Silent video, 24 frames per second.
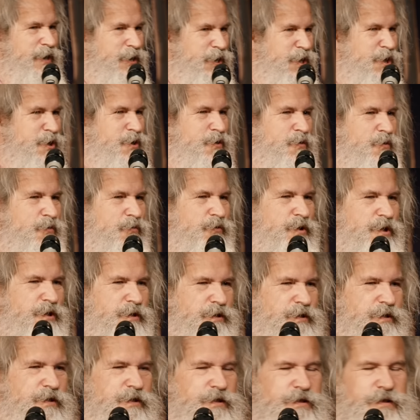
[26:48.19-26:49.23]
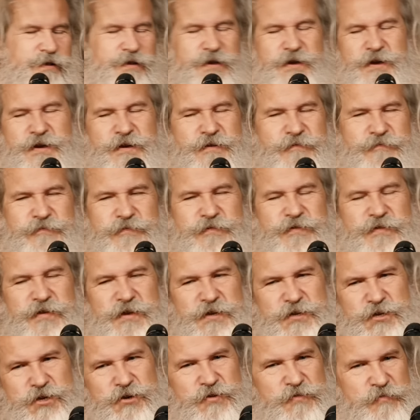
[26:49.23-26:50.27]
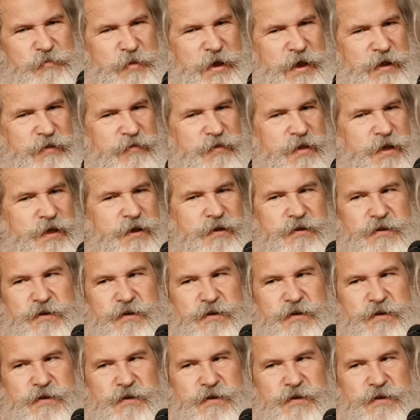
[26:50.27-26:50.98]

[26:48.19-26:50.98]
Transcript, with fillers: load. Yeah, teachers back then.